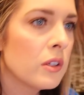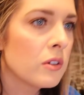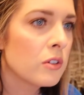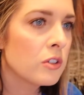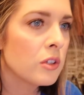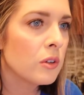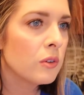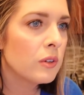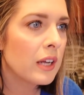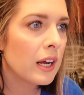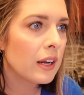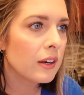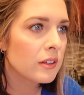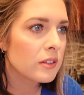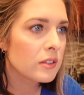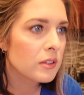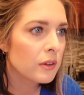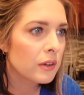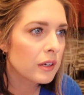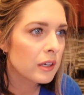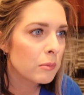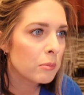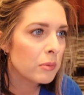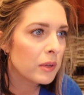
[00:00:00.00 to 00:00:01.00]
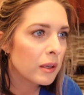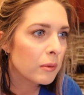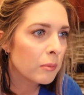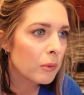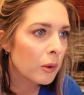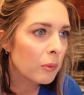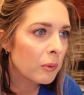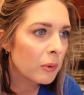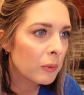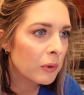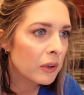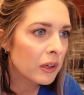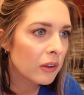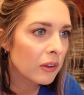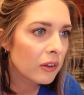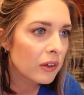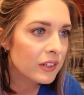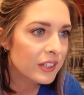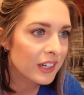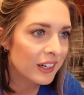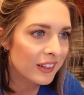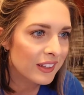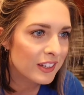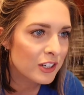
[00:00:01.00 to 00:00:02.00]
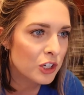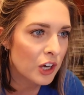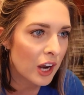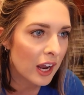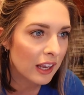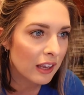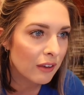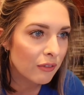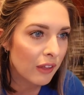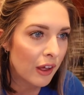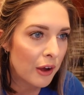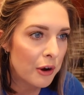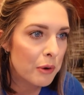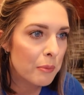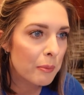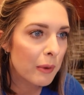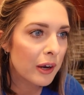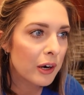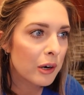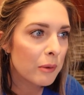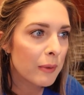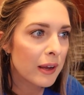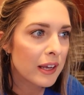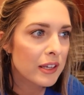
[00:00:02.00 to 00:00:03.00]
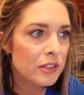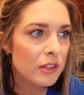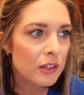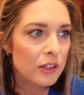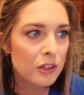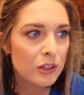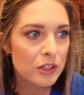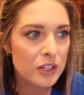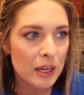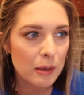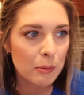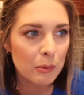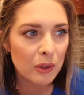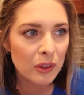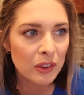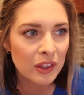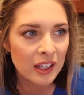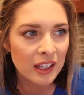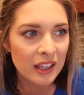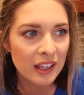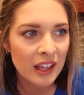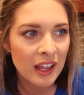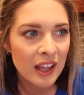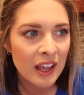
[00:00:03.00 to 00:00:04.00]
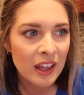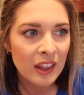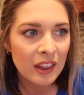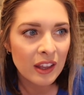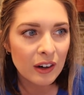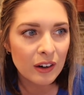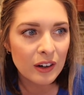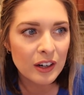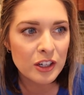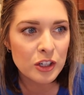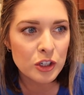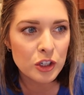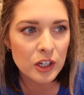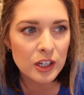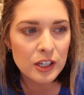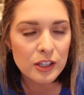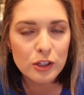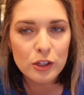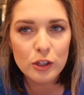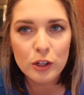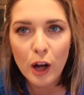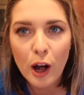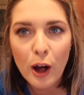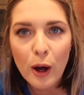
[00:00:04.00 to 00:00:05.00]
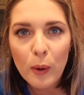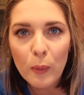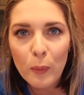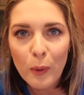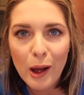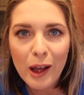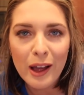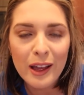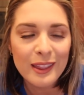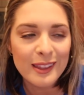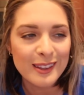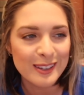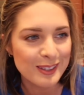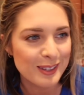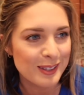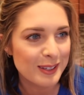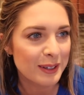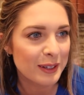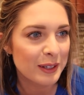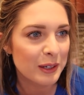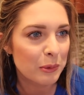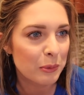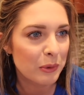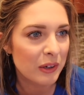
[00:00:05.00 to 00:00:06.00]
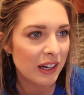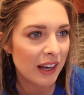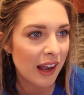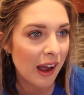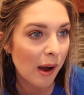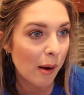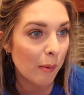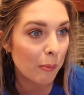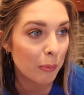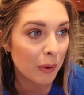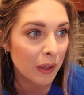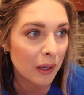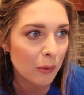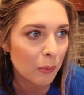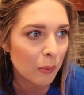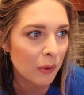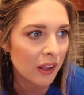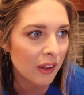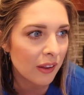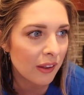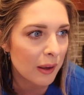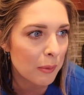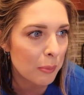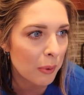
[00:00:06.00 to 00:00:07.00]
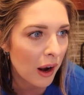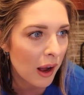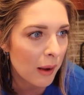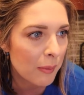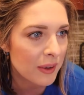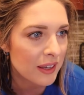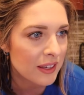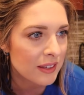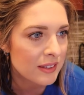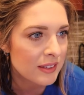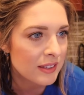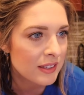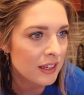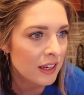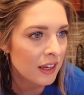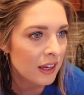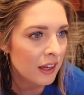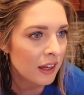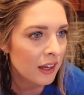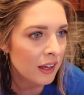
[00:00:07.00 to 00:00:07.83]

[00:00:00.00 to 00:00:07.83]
There's no doubt it's going to be a moment when you look down at the shaggy flour and butter mess on your table and think, there is just no way this is gonna work out. But it will, I promise.